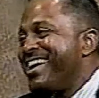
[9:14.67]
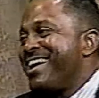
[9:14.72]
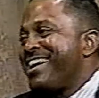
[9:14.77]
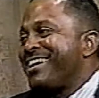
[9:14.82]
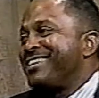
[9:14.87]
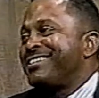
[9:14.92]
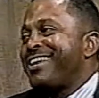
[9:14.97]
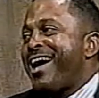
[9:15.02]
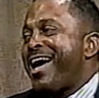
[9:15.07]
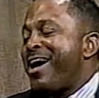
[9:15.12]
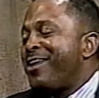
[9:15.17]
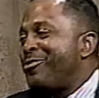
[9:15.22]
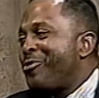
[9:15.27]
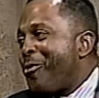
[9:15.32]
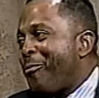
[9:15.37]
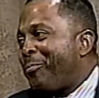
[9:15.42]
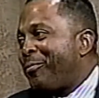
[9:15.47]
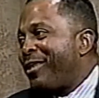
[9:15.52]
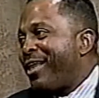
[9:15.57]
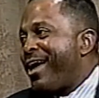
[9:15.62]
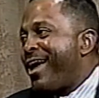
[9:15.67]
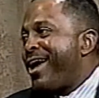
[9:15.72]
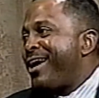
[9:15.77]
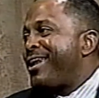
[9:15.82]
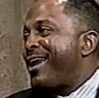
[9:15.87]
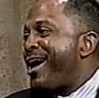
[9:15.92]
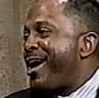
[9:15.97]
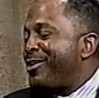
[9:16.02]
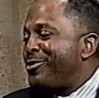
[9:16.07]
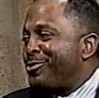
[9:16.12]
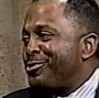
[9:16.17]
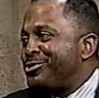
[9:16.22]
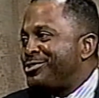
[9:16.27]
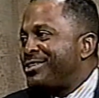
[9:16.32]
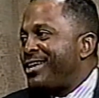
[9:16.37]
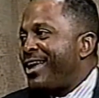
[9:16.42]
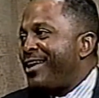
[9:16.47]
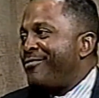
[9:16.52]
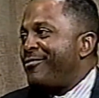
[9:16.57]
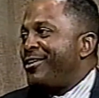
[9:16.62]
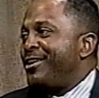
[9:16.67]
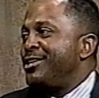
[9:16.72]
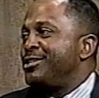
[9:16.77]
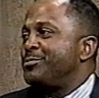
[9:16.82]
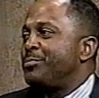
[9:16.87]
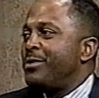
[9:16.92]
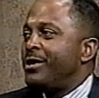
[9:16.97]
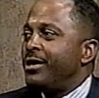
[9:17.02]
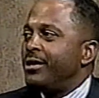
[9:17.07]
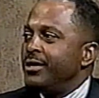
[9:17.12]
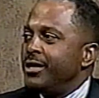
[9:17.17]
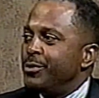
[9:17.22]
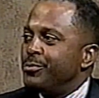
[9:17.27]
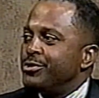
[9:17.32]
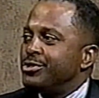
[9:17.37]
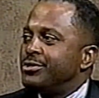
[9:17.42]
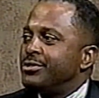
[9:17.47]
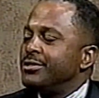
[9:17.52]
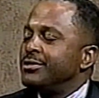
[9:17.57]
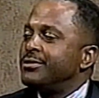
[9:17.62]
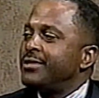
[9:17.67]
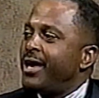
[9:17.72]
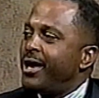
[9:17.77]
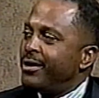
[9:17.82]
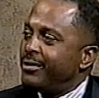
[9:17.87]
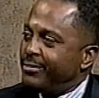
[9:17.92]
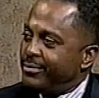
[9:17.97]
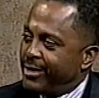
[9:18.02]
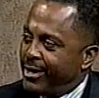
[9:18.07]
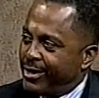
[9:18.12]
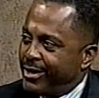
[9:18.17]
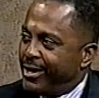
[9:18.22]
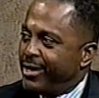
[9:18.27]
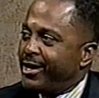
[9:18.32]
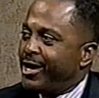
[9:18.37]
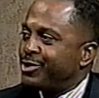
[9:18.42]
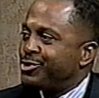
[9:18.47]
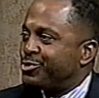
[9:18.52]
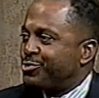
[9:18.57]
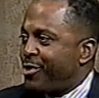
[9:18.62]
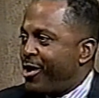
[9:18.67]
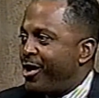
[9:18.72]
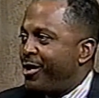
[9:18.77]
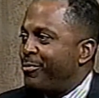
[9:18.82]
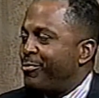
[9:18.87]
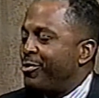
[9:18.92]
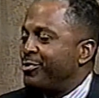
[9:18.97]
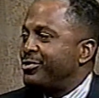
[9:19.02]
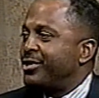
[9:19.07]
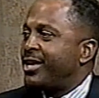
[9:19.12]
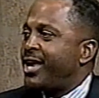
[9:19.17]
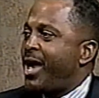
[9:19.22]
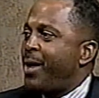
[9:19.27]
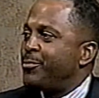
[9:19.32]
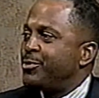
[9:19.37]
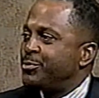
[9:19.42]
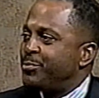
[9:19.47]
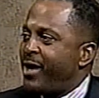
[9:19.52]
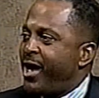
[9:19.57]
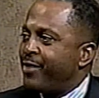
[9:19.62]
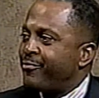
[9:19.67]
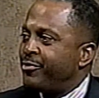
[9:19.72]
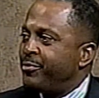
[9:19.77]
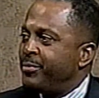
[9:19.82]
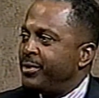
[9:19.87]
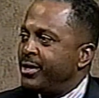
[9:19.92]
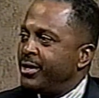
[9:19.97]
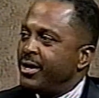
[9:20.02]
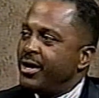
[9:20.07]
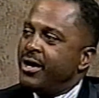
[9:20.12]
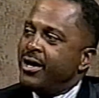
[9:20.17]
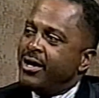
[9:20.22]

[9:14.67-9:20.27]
Because I had no plan, I had no savings, but it was just that, again, that straw that broke the camel's back for me.